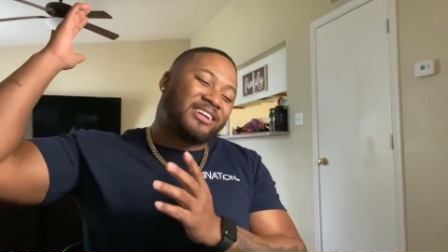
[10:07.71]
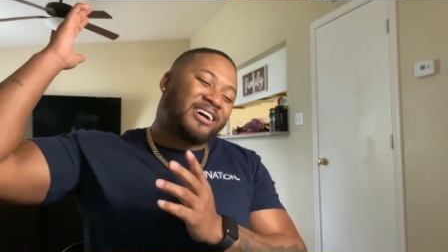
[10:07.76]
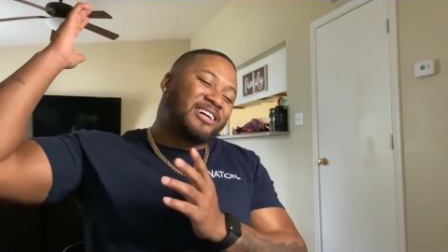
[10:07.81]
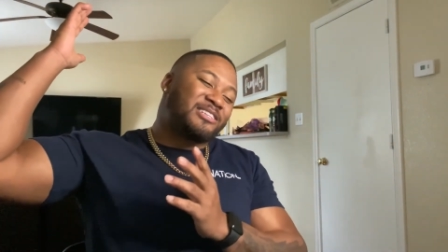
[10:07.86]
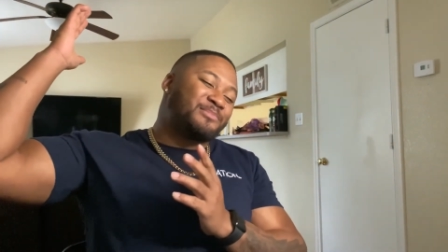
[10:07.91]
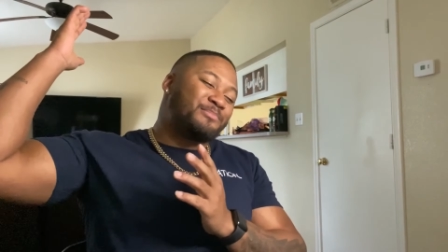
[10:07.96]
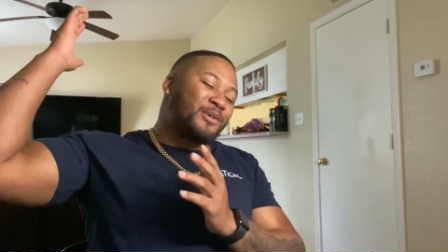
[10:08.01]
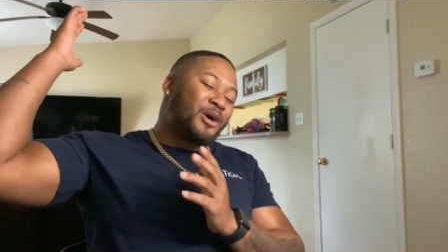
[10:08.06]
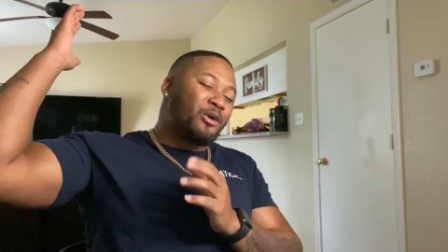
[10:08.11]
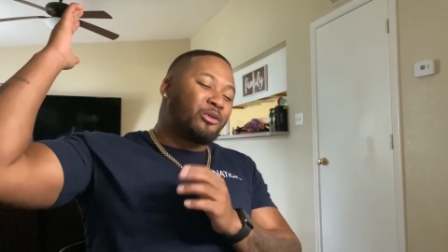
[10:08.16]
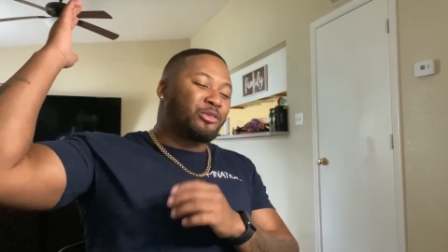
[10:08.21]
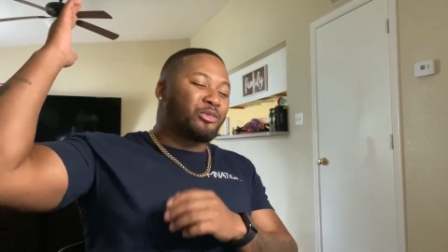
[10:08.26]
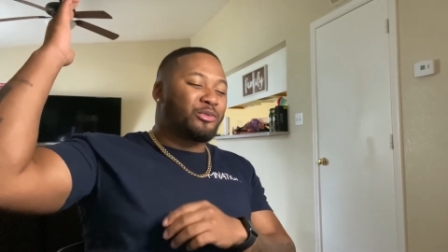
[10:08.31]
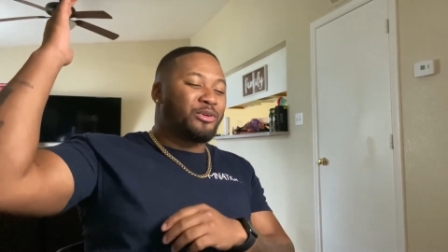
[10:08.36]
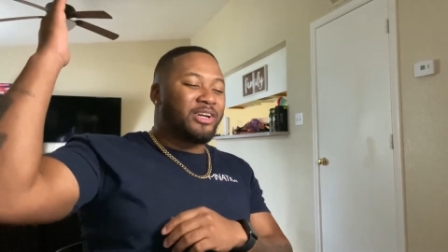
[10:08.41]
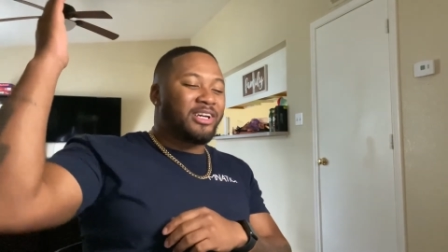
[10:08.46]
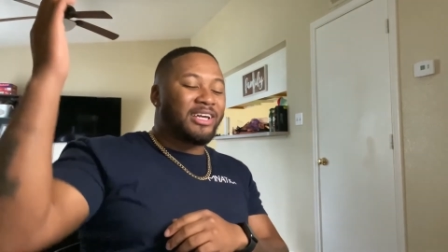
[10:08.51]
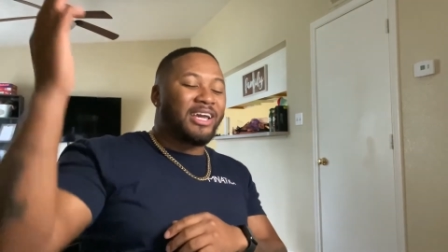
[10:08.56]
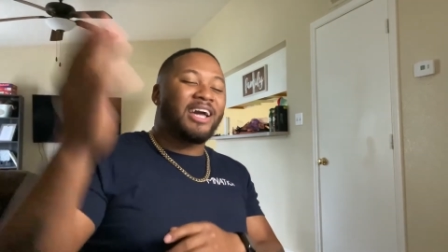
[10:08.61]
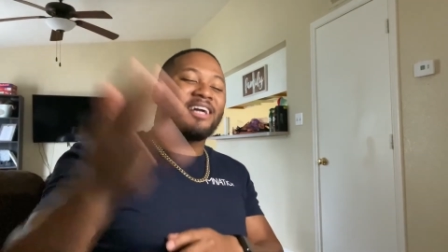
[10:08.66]
That's Mo
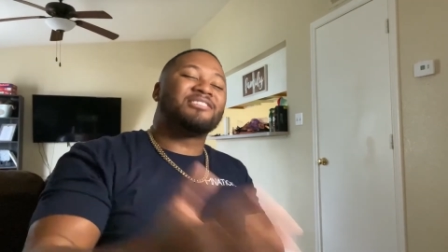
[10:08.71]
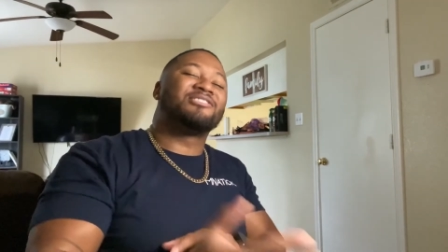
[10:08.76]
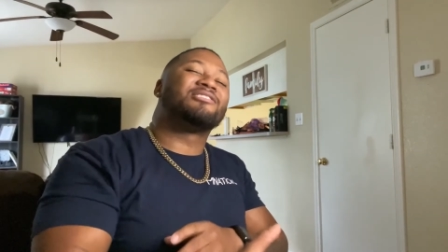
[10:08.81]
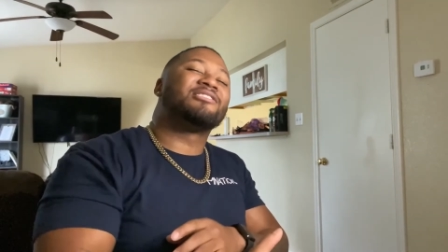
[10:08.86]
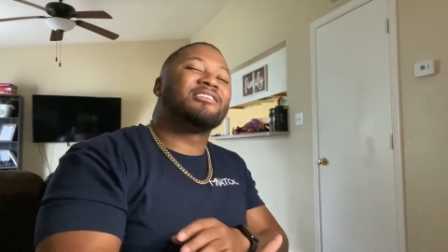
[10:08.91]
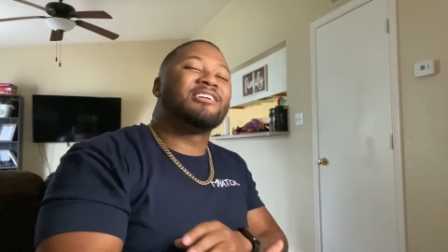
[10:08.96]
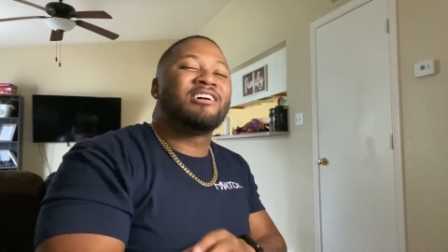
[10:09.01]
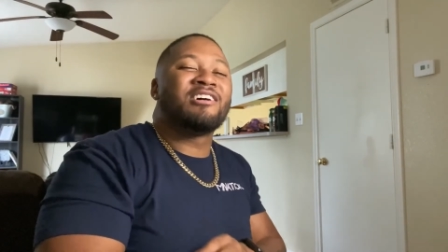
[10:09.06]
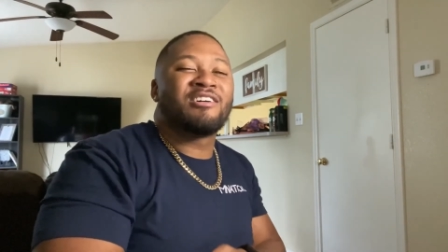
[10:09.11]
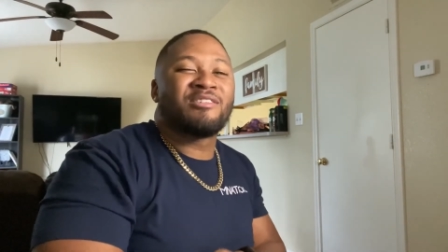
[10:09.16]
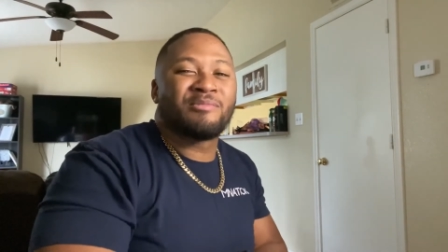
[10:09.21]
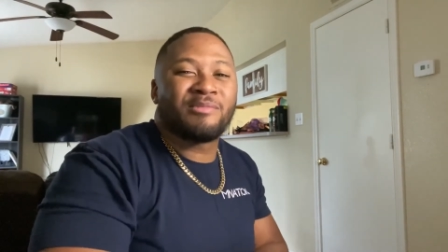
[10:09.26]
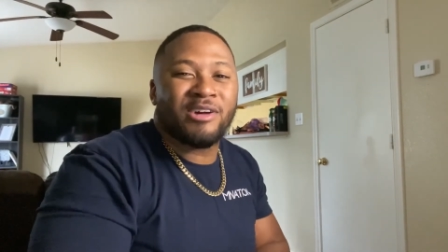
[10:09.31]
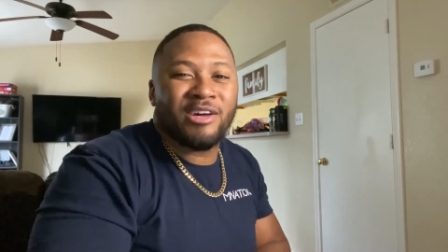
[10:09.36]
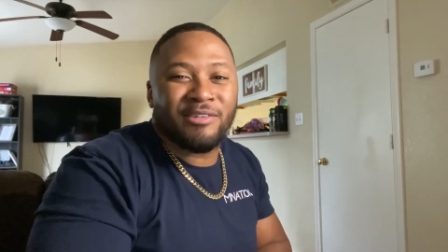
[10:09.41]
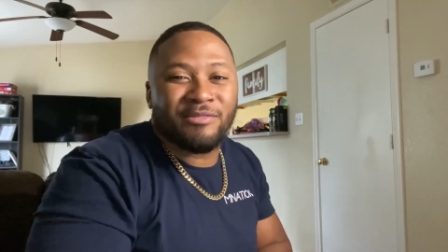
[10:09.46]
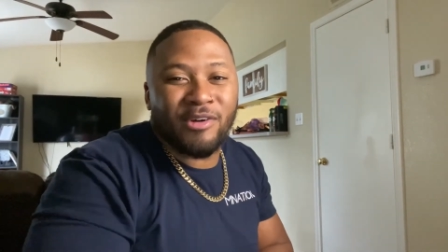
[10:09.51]
3 Gangsta Love, man.